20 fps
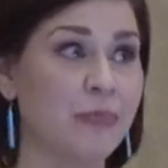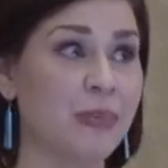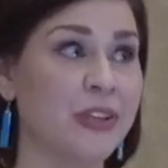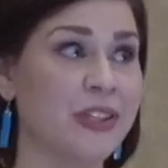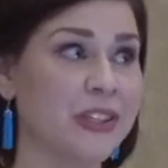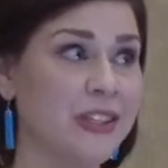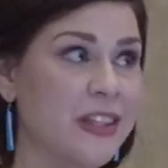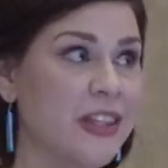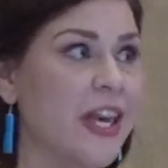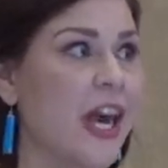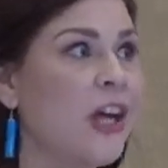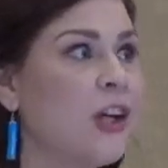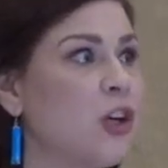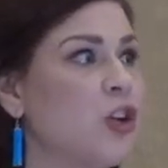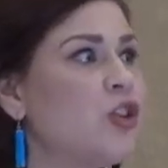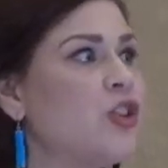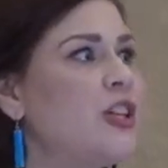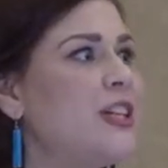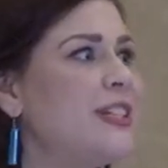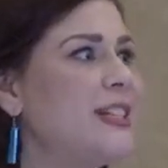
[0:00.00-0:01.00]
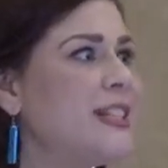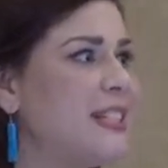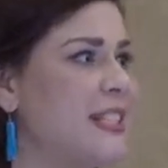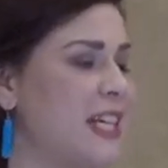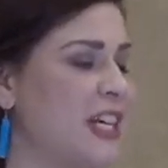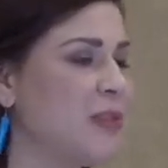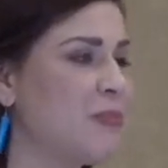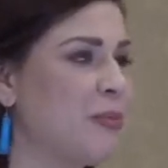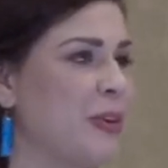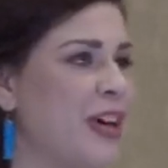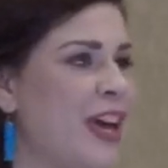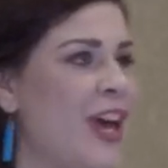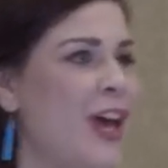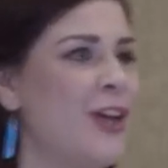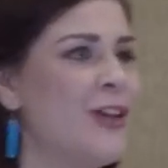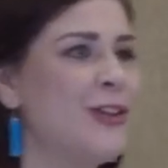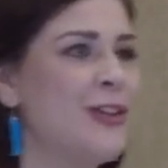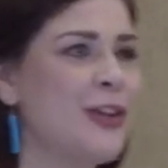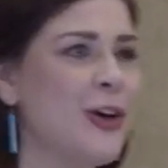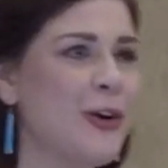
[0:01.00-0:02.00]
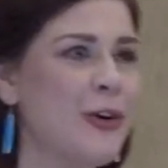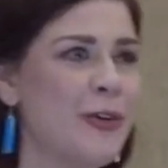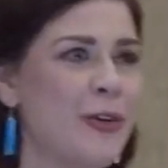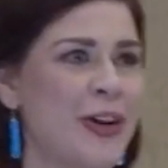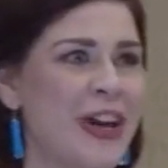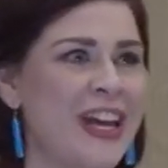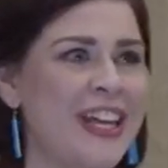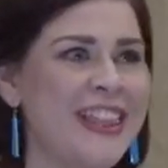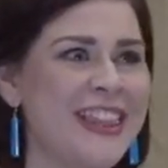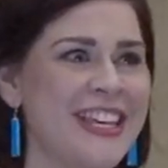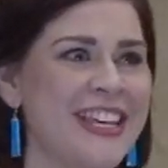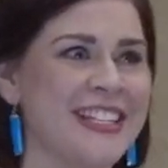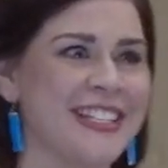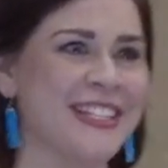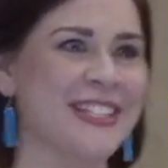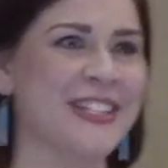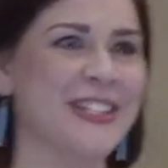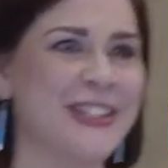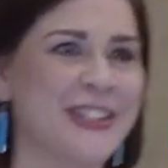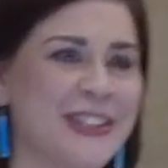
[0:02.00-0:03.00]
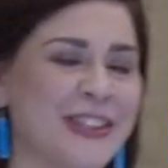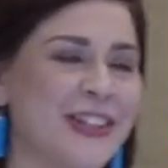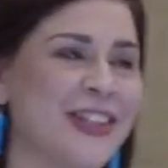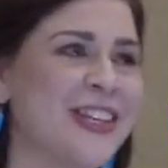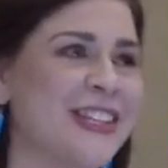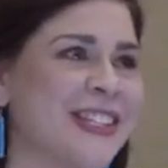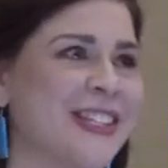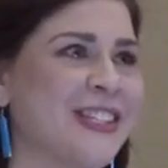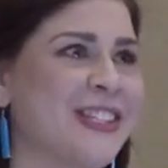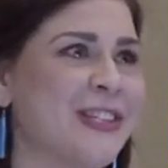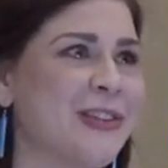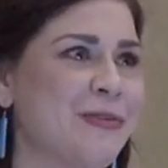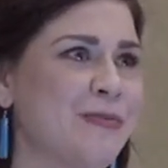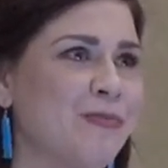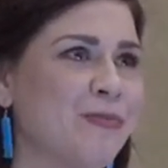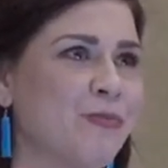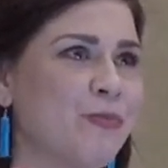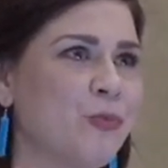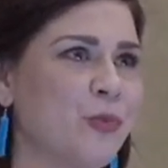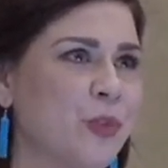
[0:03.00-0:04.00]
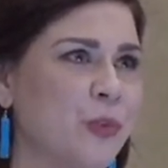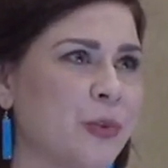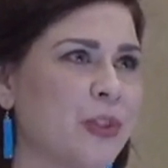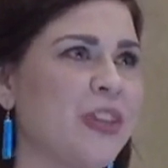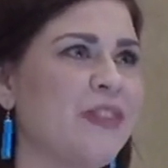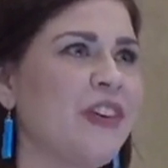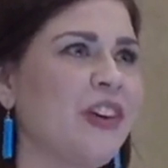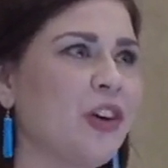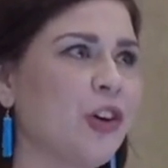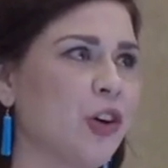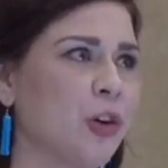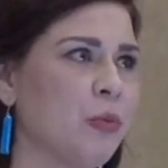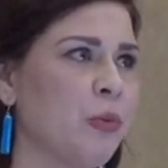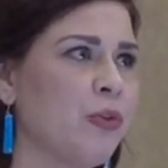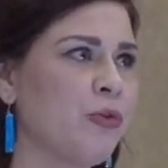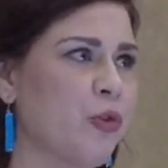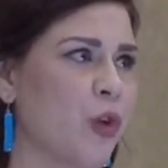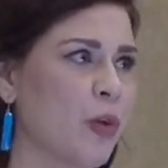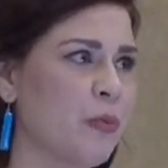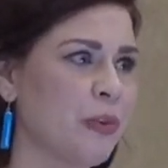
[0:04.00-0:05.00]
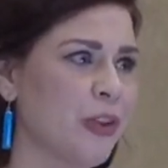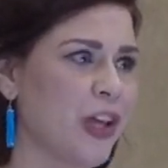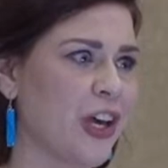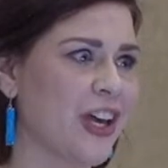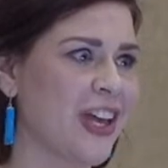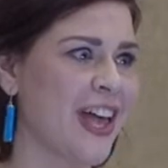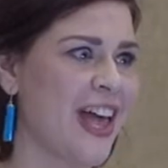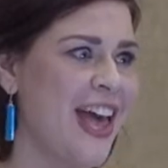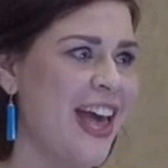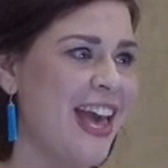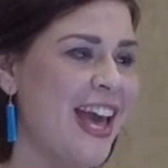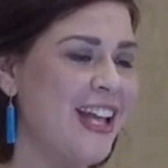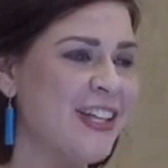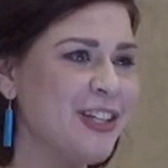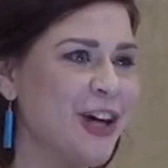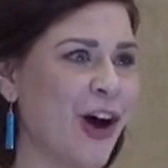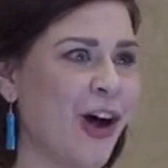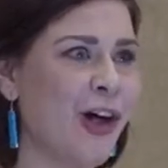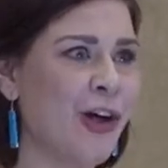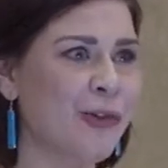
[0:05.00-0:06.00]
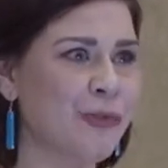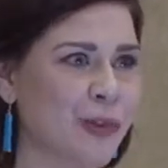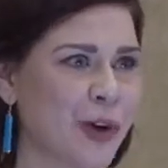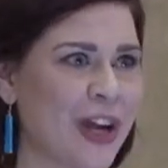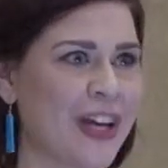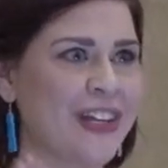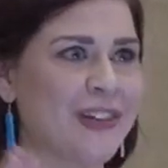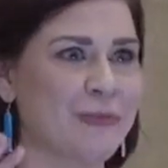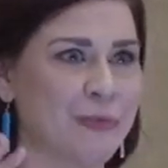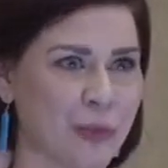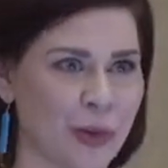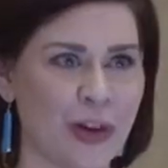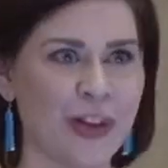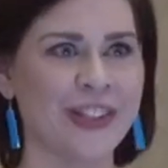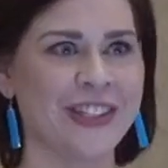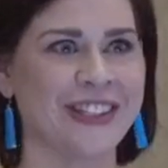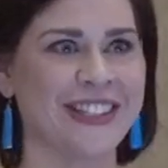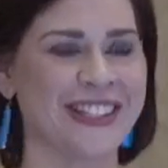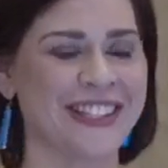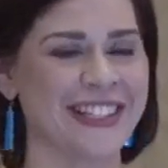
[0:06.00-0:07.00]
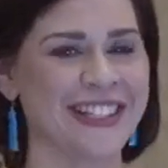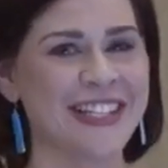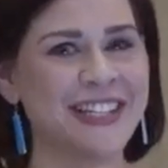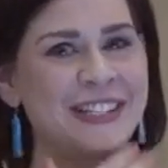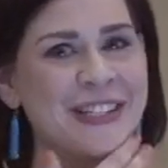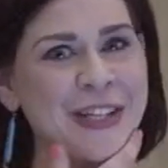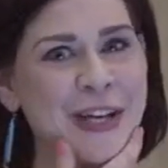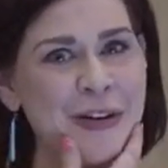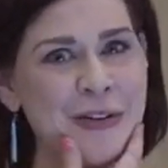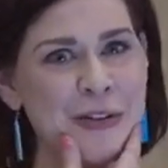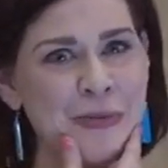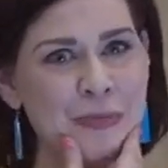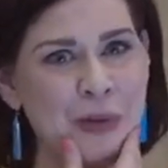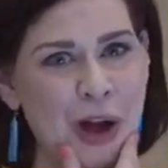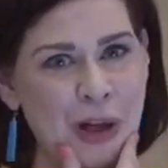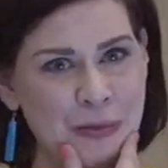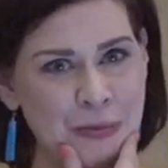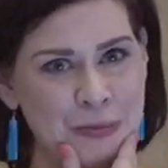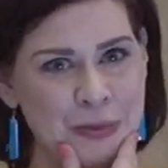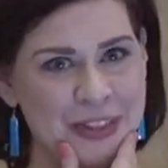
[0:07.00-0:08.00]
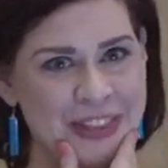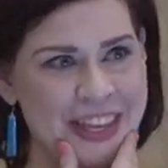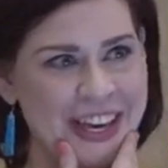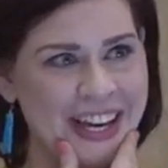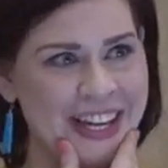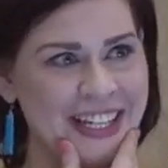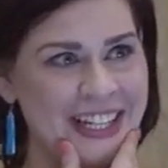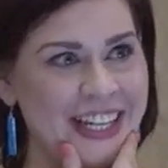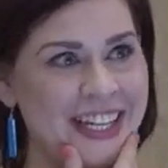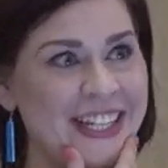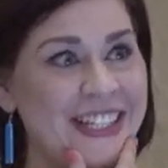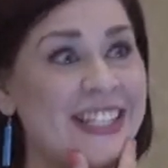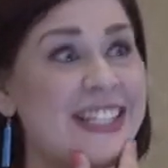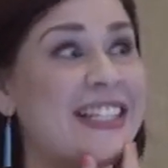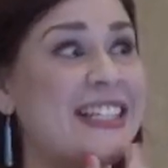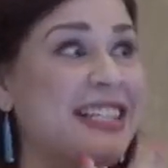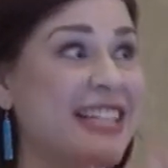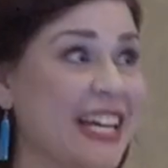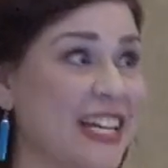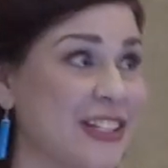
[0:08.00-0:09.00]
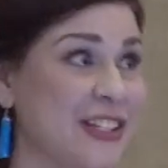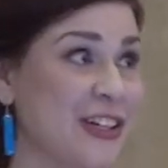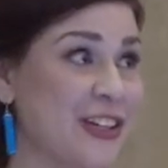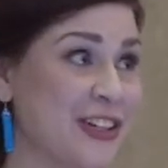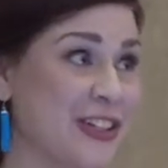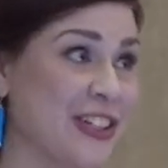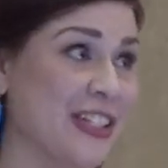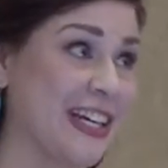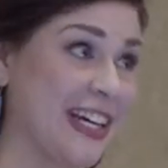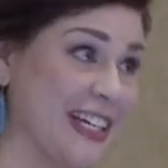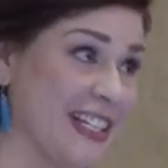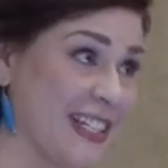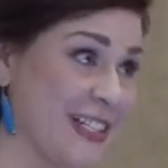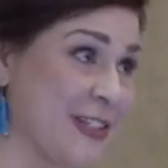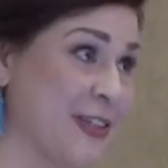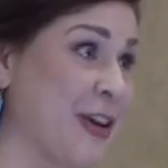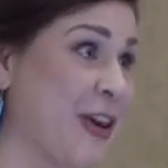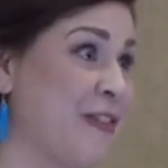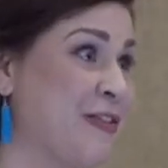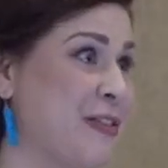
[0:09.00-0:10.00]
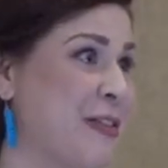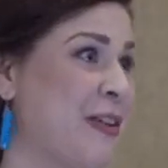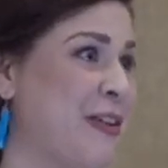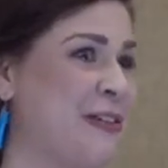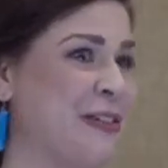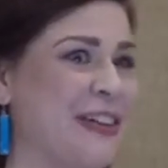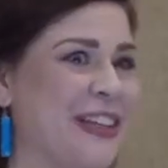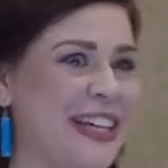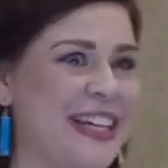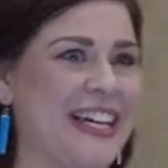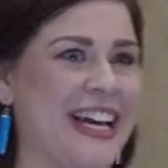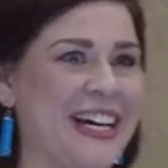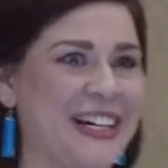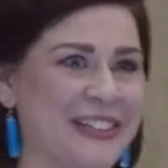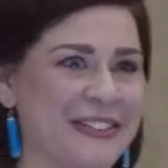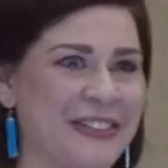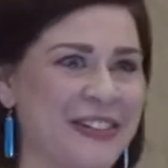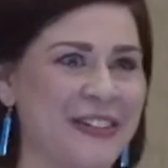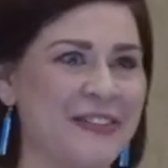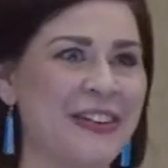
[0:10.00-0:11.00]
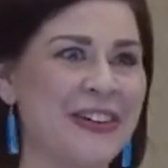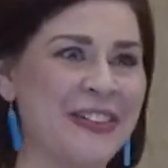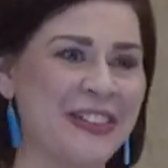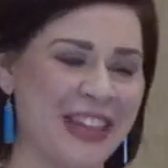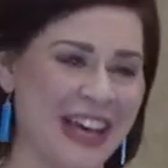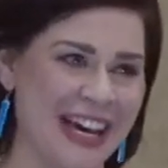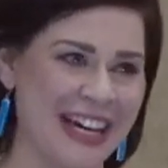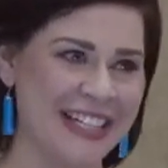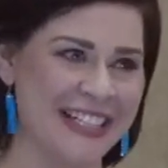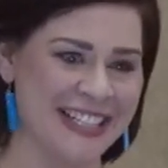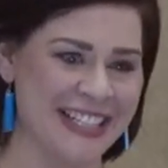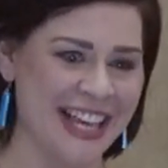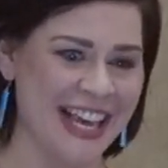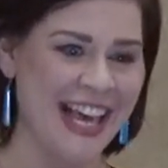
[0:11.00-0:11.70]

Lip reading: The energy is deep. So in this specific herbal formula, it's all red roots. So the problem with that is it stains your skin, so you have to be really careful about that.